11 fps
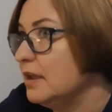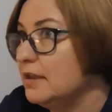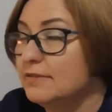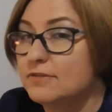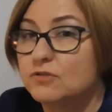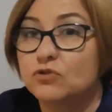
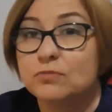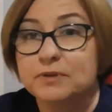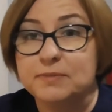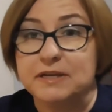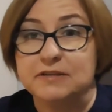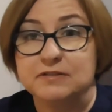it's
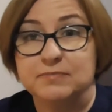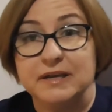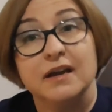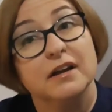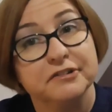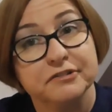normally meant to be
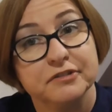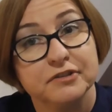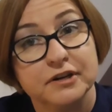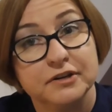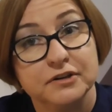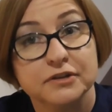a
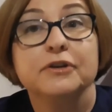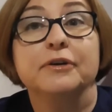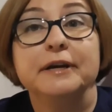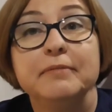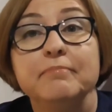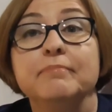$130
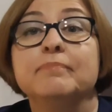cream.